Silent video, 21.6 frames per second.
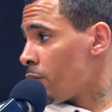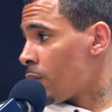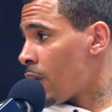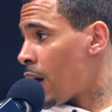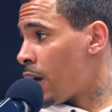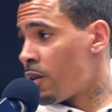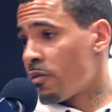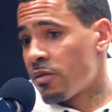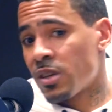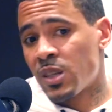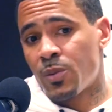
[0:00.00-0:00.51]

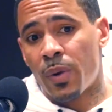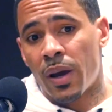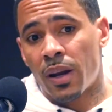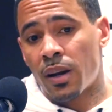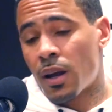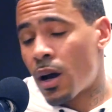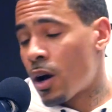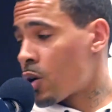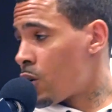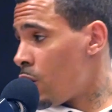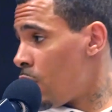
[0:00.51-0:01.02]
and the respect
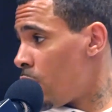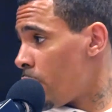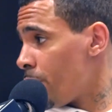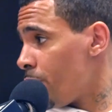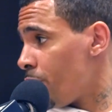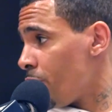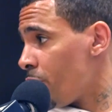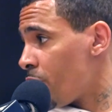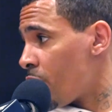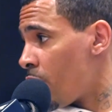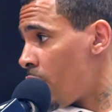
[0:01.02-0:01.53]
that I got
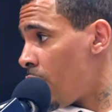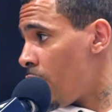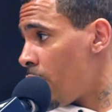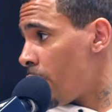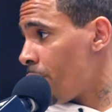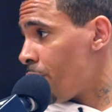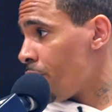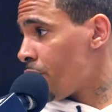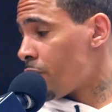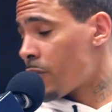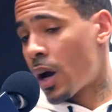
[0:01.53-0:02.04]
for her,
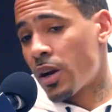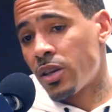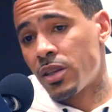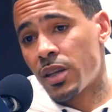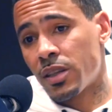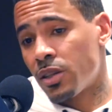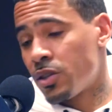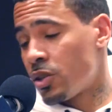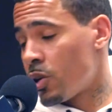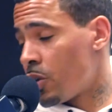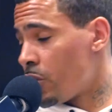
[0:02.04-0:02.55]
I just had
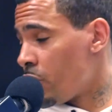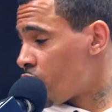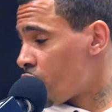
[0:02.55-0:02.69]
to tell the